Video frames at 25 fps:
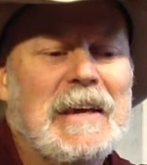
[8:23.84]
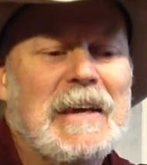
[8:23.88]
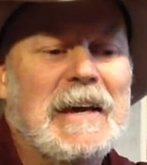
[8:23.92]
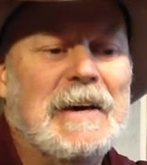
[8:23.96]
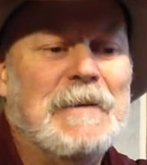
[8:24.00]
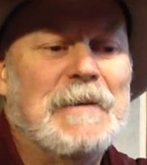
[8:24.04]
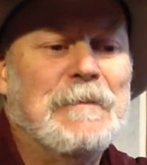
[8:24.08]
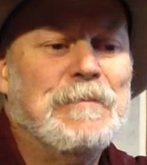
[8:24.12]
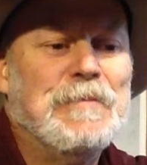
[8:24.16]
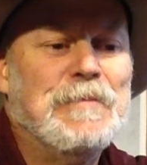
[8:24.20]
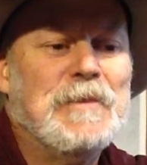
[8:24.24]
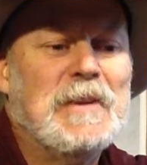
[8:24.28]

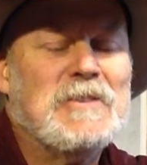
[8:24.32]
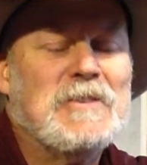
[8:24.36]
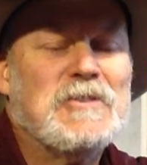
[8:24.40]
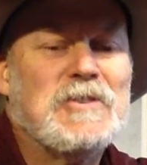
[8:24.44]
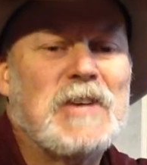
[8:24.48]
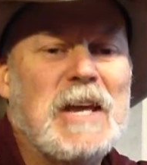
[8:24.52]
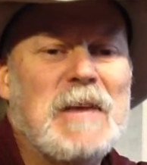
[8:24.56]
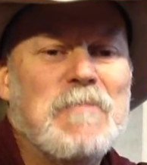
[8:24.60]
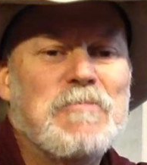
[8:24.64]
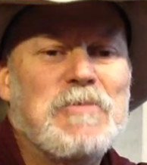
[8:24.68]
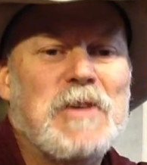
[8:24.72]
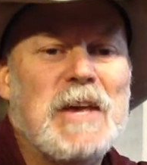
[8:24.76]
Yeah,
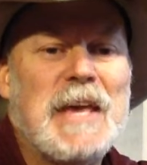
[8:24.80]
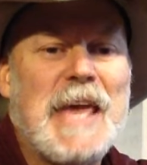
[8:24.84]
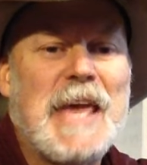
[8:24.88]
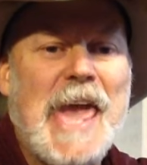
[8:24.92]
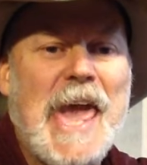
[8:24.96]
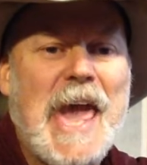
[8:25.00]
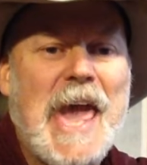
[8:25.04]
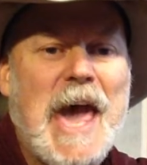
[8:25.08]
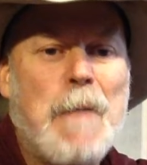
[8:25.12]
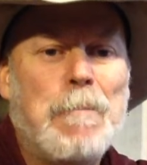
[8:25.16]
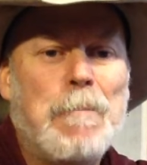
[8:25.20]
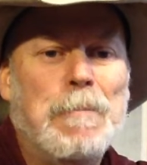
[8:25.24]
same
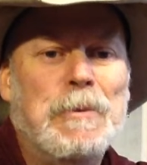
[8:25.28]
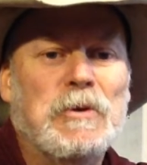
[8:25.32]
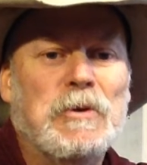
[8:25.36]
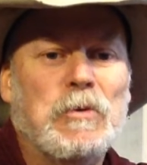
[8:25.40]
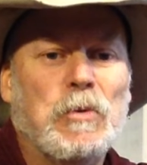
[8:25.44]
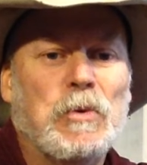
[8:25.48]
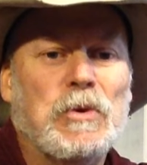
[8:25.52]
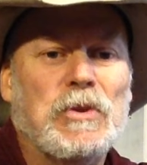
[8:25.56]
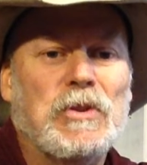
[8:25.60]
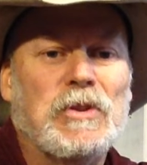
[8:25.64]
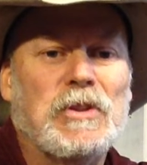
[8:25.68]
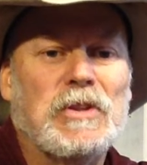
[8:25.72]
thing
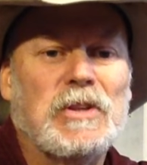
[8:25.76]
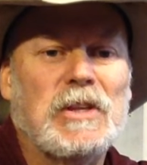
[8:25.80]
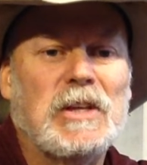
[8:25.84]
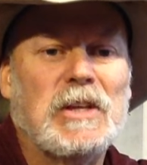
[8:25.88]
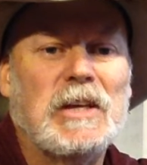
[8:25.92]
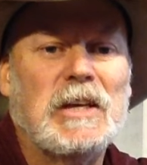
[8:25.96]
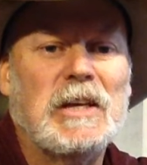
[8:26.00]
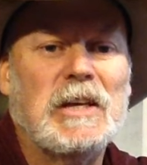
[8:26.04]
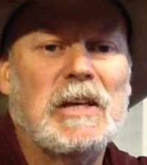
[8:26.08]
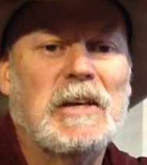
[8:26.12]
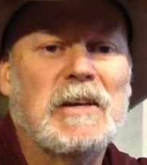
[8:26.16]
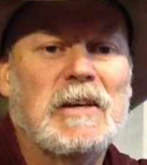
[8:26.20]
happened with
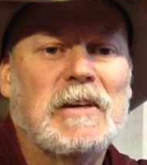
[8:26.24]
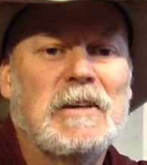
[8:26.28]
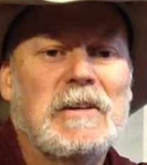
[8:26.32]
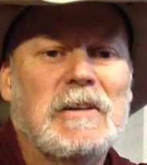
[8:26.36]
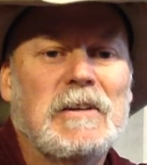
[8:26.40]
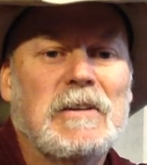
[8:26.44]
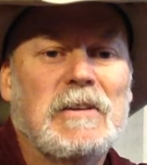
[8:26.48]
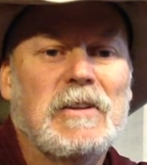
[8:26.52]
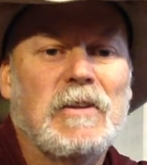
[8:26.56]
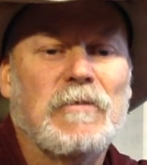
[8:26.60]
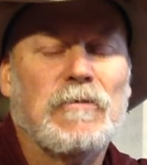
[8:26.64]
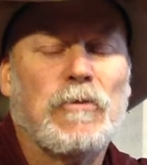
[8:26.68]
the
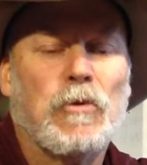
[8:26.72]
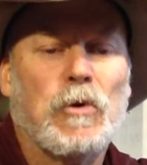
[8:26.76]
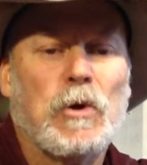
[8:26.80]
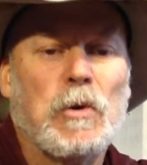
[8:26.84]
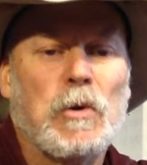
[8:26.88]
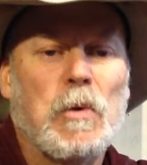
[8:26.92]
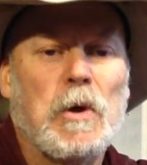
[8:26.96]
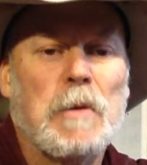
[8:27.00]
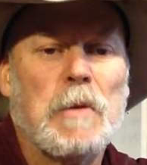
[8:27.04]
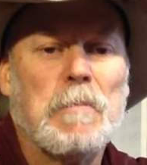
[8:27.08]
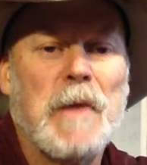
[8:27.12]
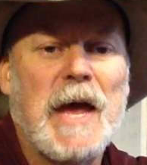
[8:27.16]

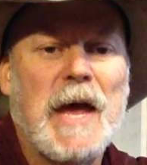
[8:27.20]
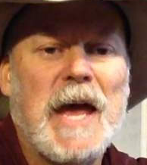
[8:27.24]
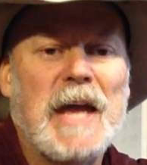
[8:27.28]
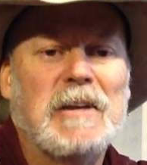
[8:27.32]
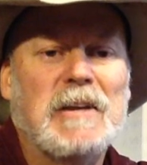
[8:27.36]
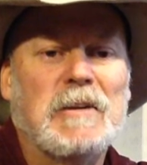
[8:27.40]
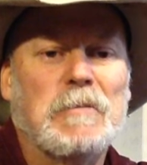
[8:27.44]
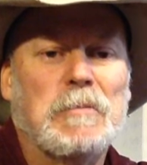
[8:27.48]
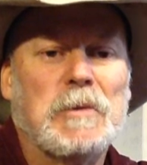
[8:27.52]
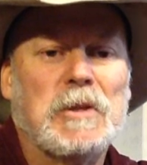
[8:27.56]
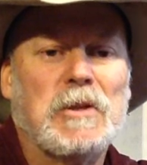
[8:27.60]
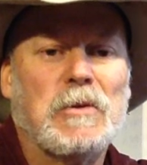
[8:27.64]
41
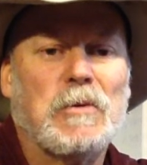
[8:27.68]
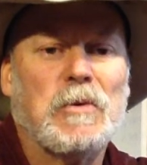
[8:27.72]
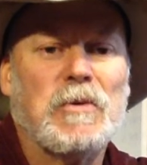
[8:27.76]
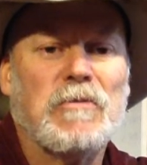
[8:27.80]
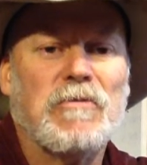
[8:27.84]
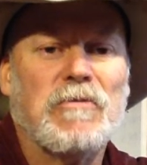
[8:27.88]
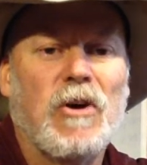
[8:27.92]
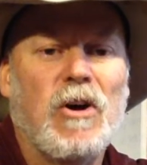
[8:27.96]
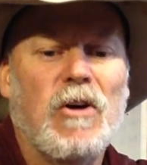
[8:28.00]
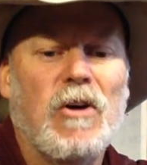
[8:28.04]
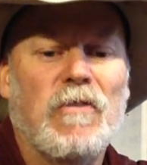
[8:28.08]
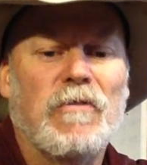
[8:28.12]
Magnum in the
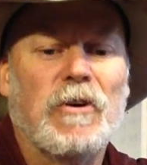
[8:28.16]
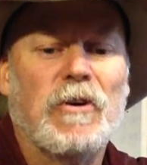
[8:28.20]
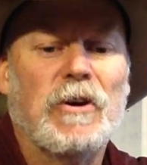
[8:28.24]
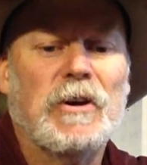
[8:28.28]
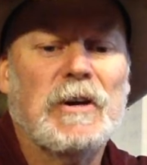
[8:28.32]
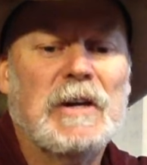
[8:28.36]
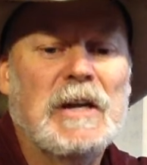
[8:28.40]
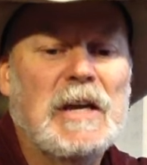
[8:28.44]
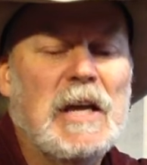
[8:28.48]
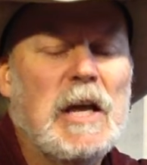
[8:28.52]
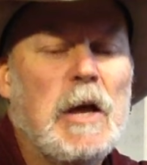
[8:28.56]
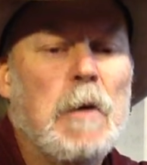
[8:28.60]

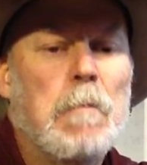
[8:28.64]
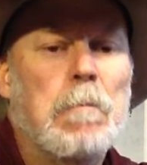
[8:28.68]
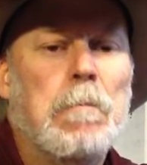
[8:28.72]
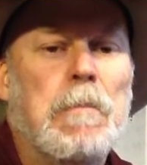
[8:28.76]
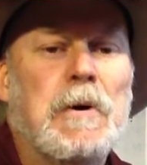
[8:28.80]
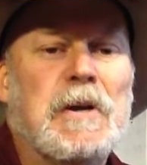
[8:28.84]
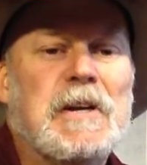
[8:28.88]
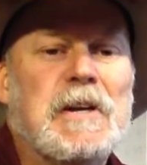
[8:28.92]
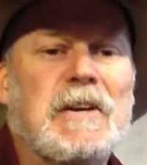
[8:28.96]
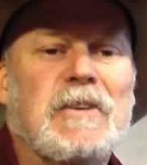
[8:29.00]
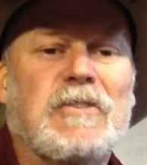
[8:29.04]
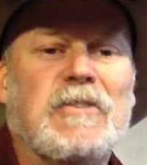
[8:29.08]
revolver.
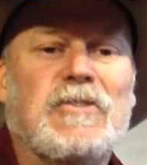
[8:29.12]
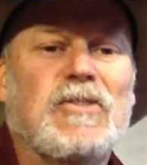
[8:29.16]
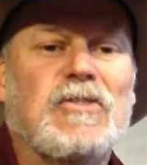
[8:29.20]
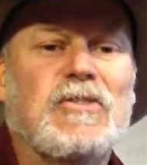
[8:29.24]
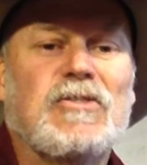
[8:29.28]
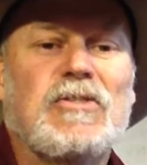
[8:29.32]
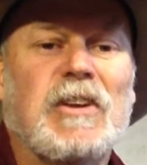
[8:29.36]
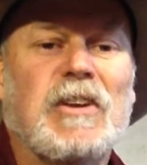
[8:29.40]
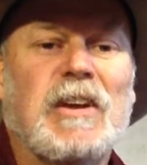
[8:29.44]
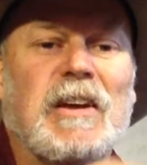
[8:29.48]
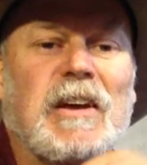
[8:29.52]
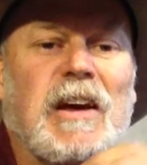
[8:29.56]
But it's
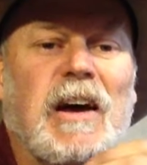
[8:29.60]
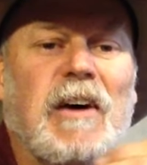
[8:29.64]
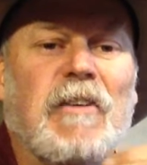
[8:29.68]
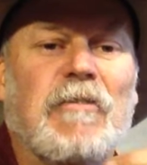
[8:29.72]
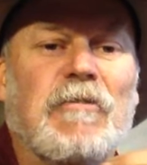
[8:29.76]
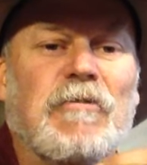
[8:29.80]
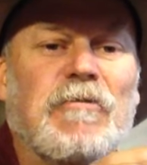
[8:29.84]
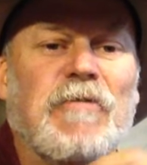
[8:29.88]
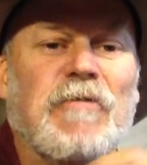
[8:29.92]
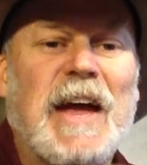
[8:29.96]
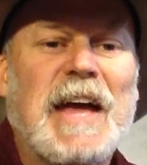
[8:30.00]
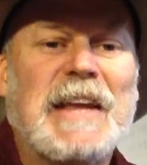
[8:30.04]
just
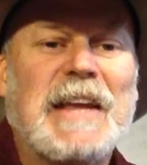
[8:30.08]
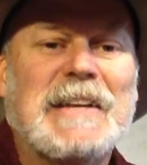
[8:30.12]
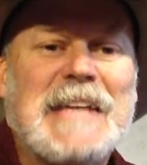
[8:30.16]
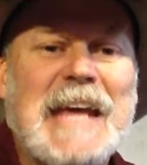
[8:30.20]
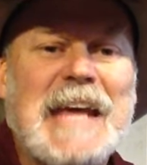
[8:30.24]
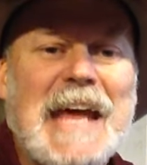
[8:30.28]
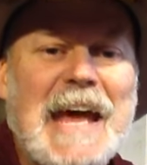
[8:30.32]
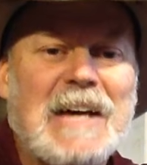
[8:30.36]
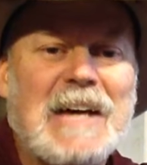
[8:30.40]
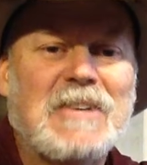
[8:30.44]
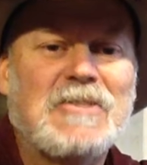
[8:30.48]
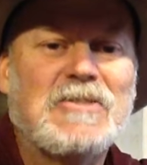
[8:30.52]
a
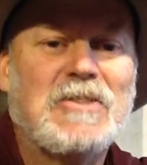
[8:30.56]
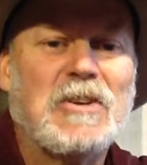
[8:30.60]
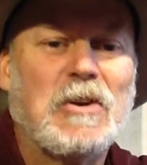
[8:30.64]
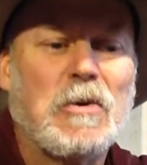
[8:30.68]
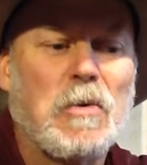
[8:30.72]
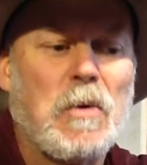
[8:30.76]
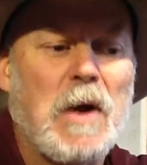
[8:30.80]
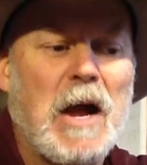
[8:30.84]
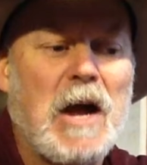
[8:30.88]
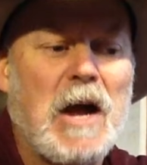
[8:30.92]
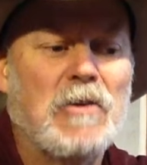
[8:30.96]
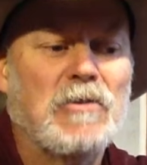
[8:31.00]

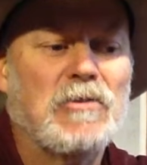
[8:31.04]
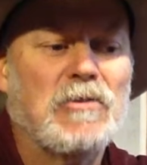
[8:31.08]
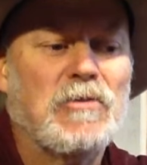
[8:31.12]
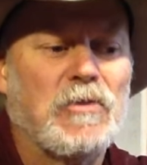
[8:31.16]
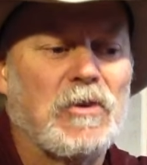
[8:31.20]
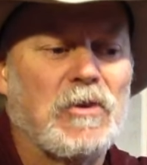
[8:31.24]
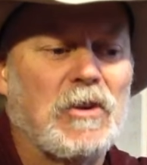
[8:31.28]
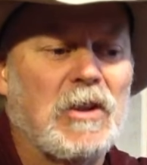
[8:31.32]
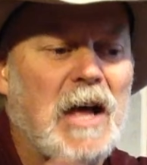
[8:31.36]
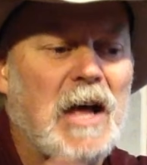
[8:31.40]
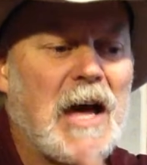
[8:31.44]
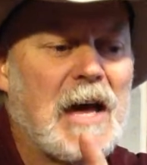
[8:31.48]
fantastic rounds
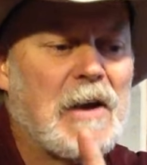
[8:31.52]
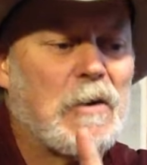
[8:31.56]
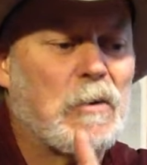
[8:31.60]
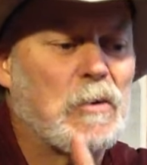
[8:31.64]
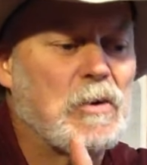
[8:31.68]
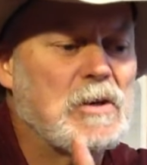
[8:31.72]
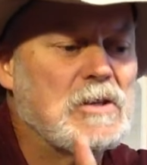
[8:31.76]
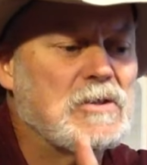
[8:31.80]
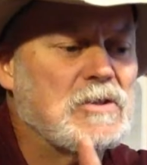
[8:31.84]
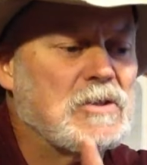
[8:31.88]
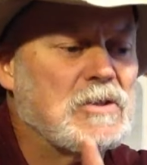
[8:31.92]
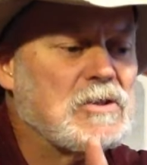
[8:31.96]
for a lot
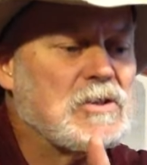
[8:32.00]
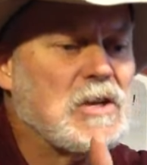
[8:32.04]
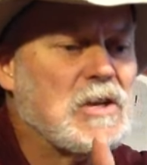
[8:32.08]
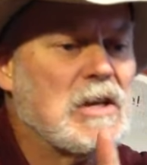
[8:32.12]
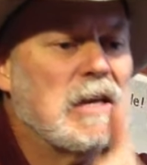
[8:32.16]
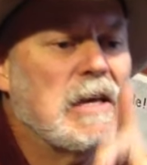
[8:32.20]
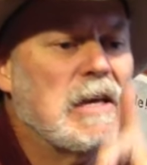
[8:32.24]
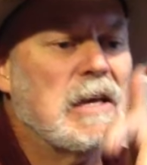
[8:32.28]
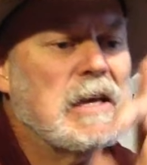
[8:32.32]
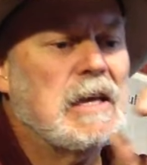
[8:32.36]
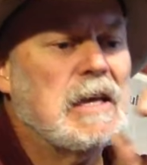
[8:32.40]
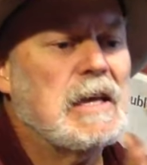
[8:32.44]
of reasons.
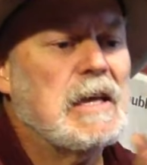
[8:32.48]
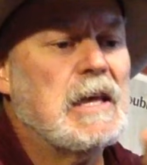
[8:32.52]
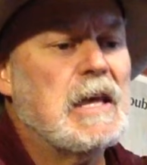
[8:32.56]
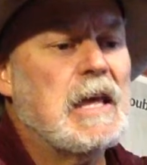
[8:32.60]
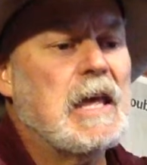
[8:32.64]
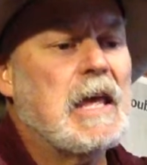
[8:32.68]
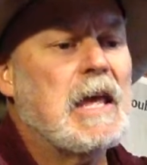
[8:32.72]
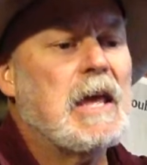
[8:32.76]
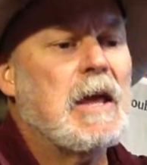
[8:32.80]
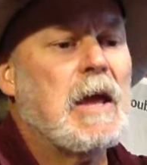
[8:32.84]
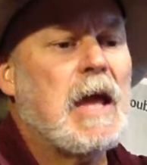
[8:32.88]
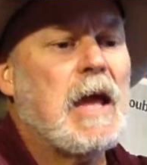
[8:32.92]

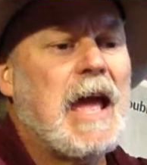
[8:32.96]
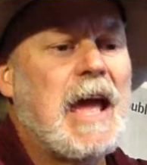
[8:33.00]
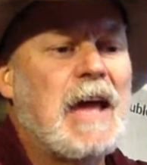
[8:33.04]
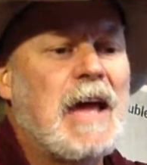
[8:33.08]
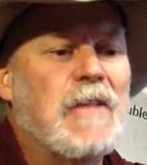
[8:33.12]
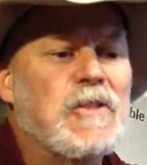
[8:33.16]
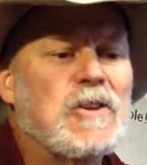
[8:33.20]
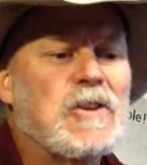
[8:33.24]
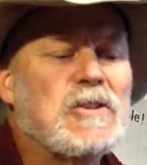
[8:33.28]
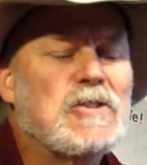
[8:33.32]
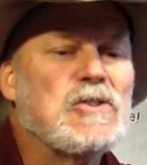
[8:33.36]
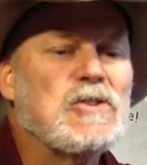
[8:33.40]

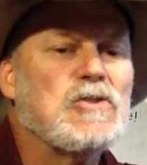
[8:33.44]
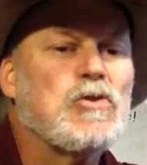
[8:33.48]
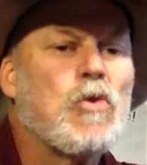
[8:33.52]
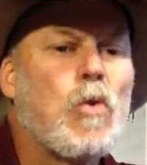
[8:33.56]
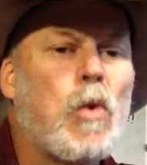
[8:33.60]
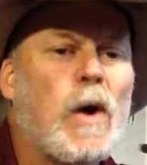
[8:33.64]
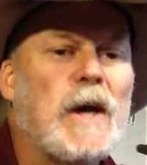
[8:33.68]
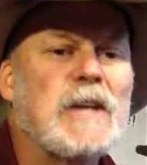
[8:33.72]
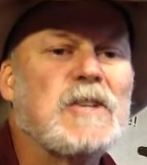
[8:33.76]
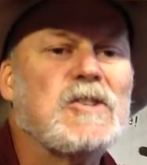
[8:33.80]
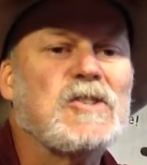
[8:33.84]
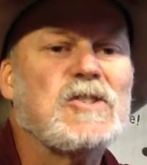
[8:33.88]
And this is
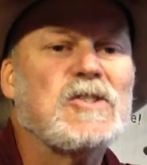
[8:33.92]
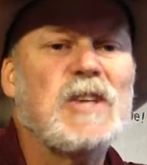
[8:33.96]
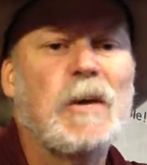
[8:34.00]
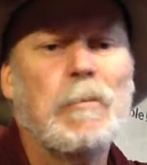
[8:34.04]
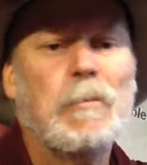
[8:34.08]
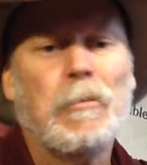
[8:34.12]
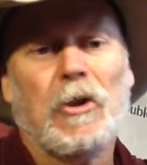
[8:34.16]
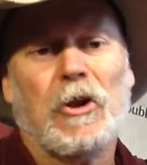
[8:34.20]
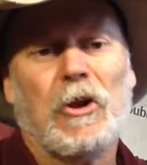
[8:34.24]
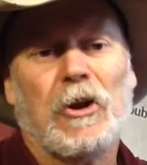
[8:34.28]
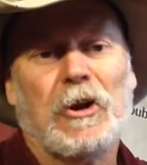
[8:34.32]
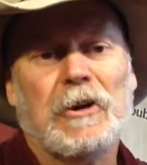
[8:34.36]
quite
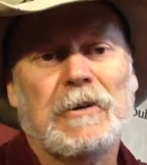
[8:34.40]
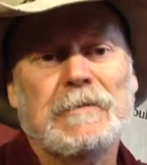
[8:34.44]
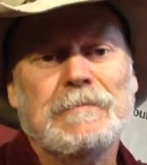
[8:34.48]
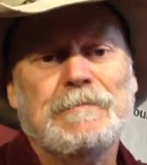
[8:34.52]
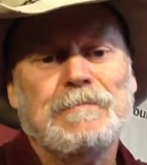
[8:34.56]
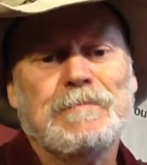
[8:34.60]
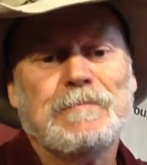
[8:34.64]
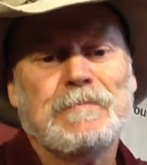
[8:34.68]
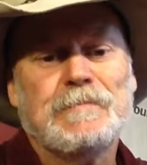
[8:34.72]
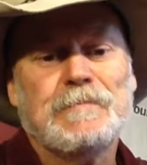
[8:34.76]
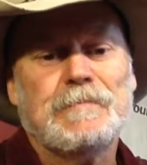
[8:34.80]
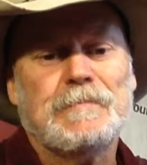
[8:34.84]
similar.